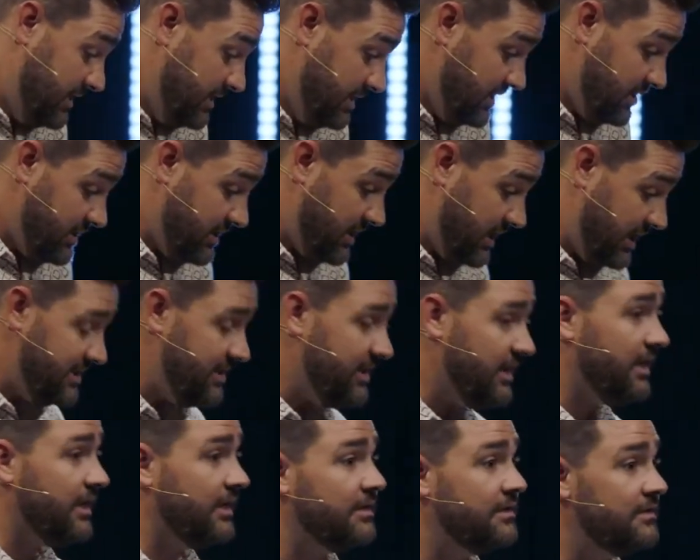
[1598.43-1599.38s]
then I
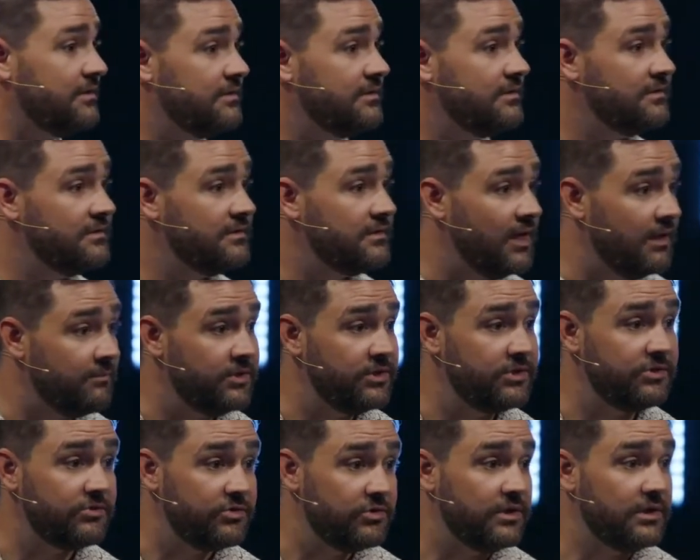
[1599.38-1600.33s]
die. I'm going to
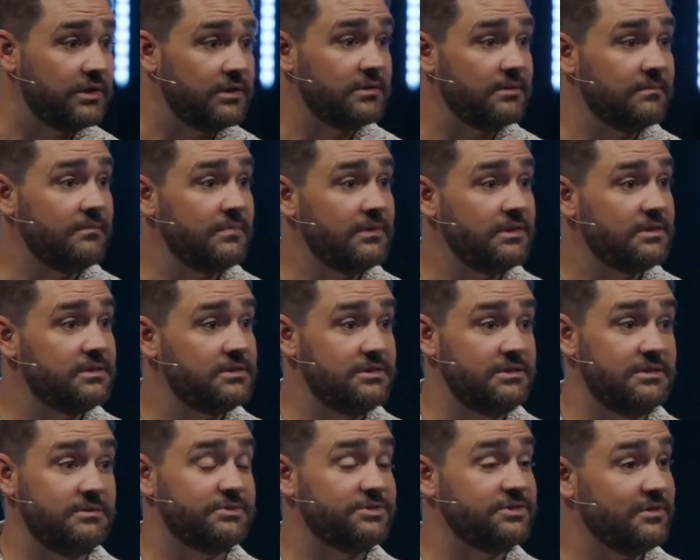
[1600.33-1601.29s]
do it. She
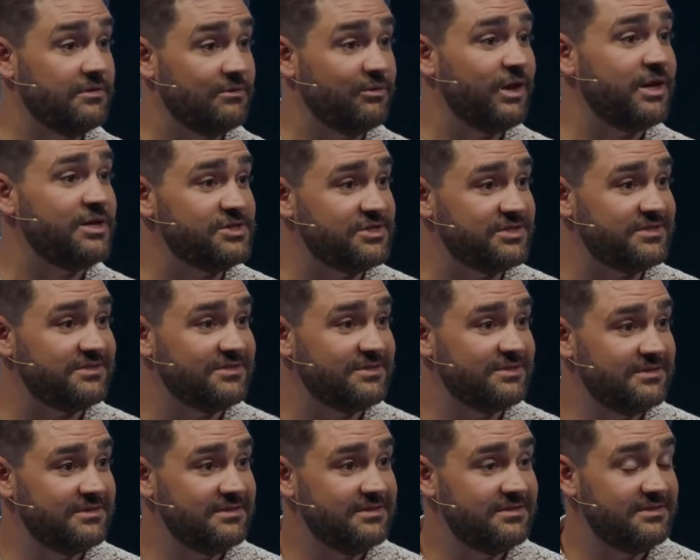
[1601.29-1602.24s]
was courageous.
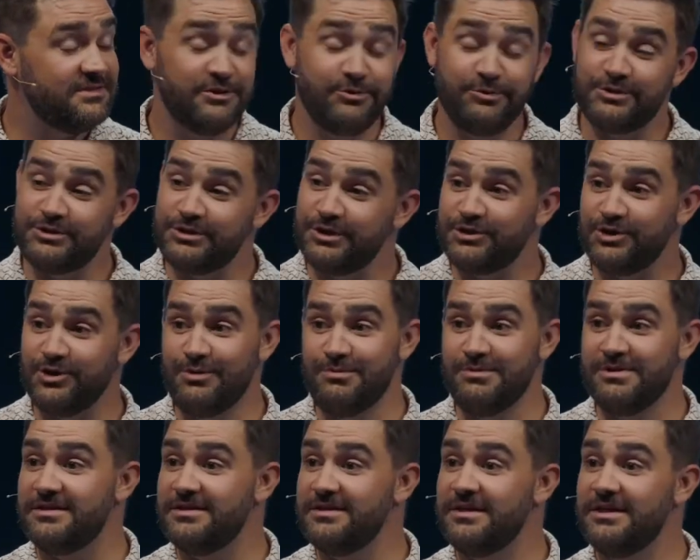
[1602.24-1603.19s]
She was
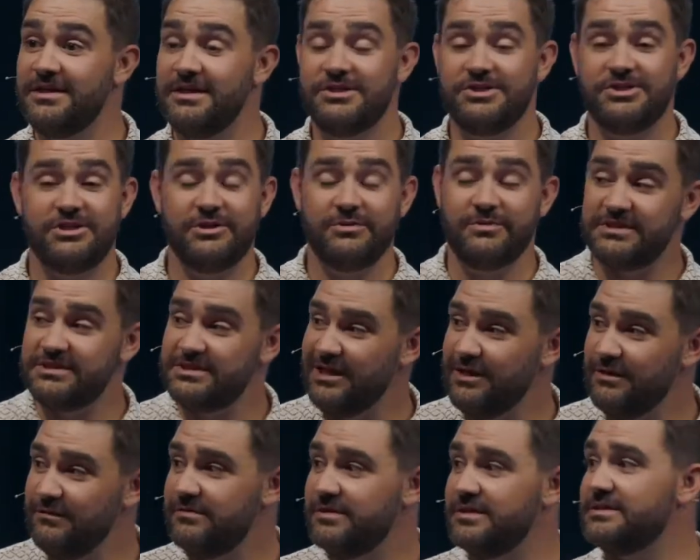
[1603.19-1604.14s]
determined. She was
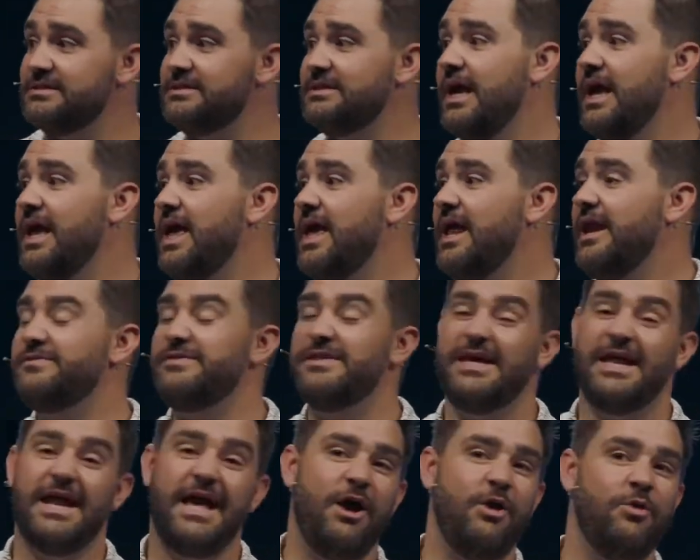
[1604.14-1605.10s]
selfless. And I was thinking,
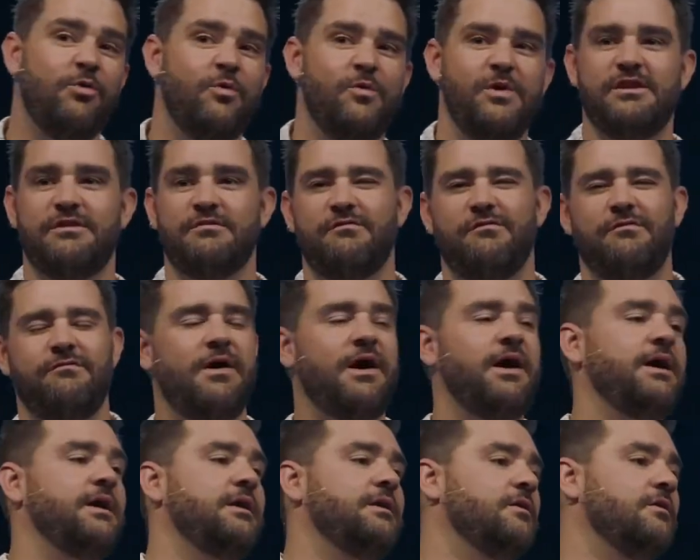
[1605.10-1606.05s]
how do we
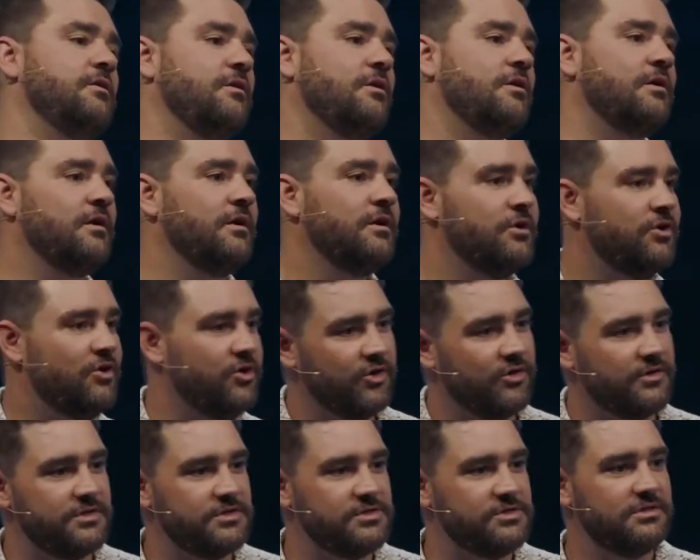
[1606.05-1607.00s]
define her
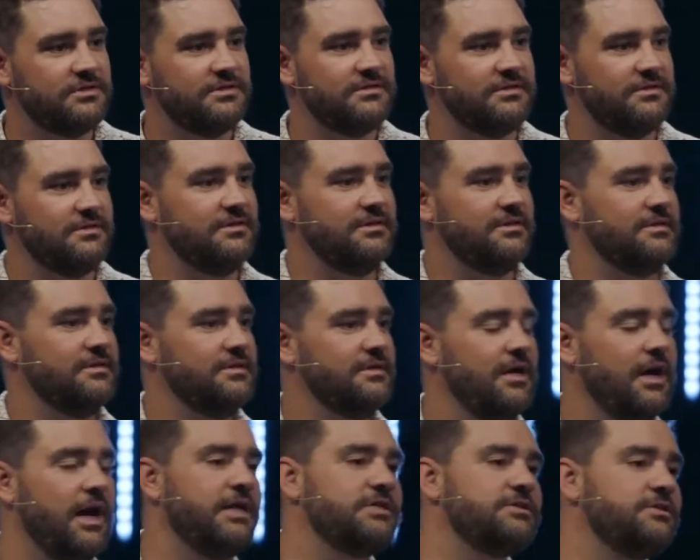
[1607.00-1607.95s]
courage?
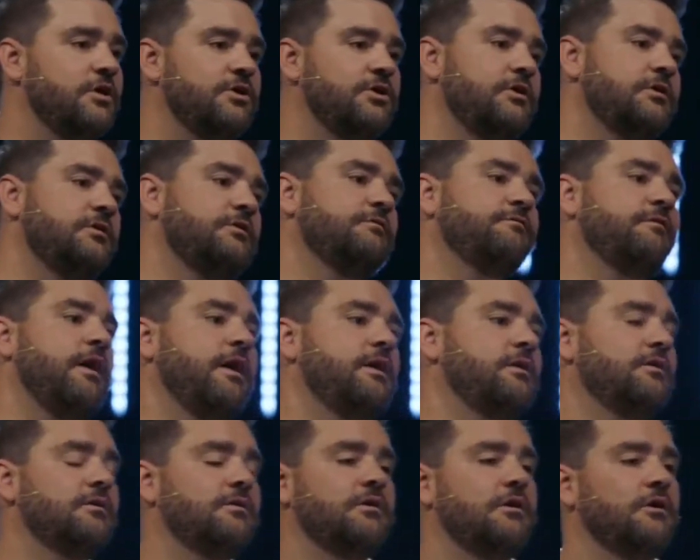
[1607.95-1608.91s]
I just thought you could define
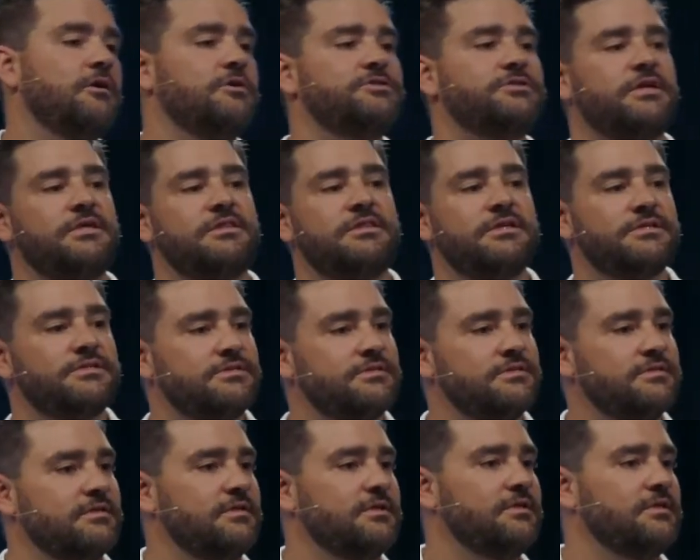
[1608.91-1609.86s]
her courage like this:
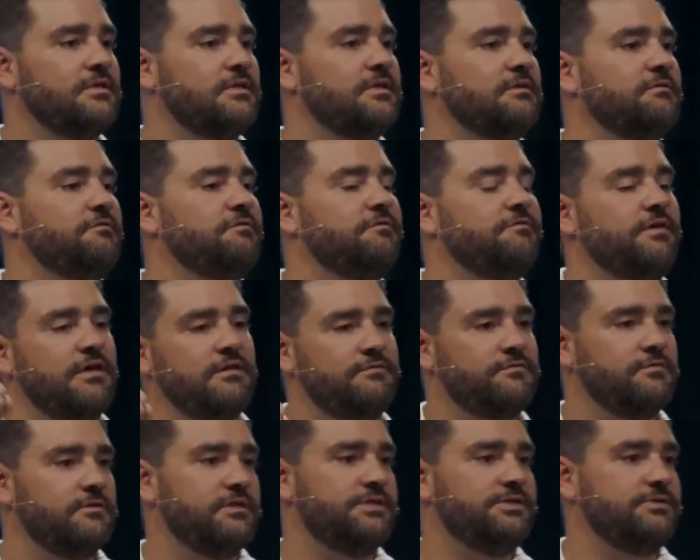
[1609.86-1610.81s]

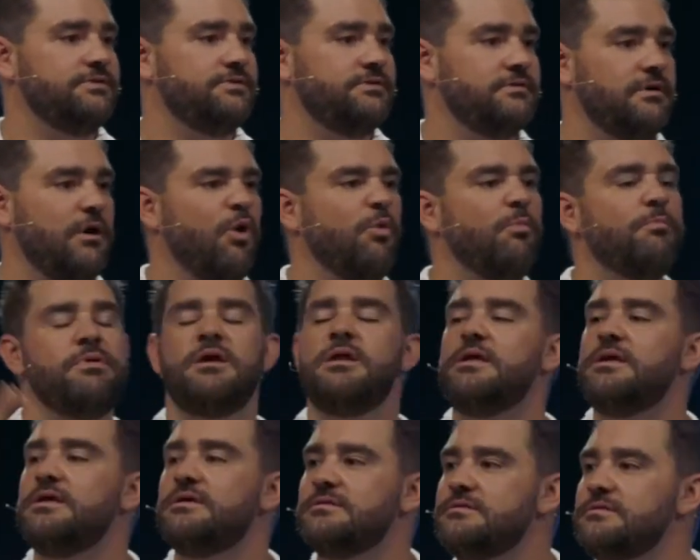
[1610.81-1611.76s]
faithfulness,
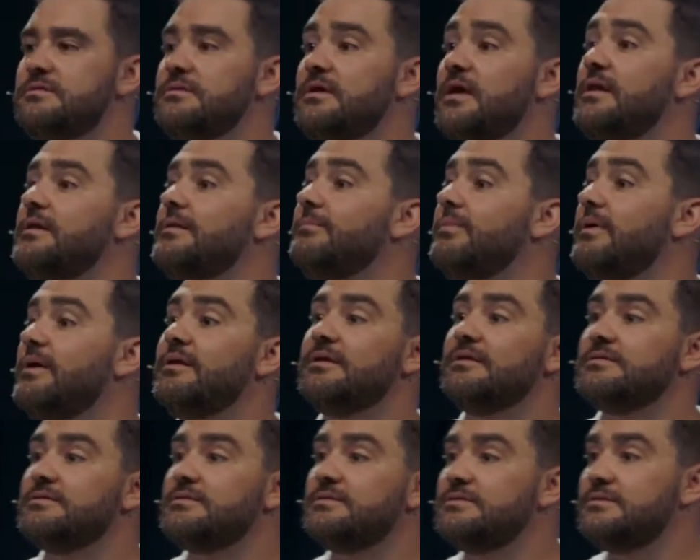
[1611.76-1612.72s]
obedience, and
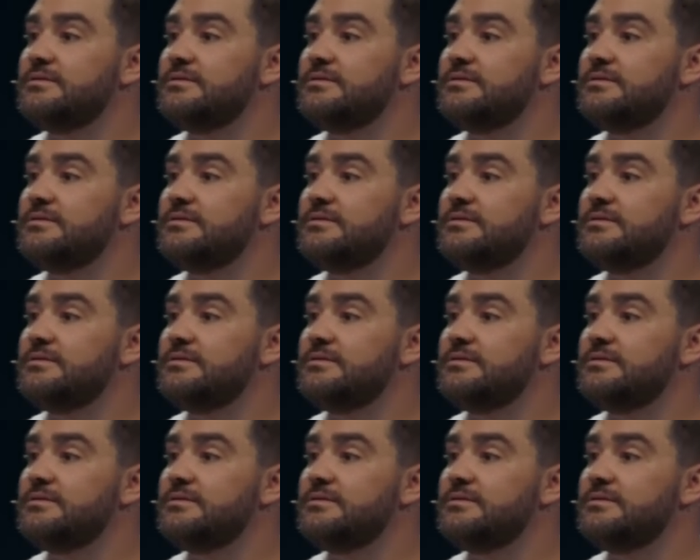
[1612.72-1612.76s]
dependence.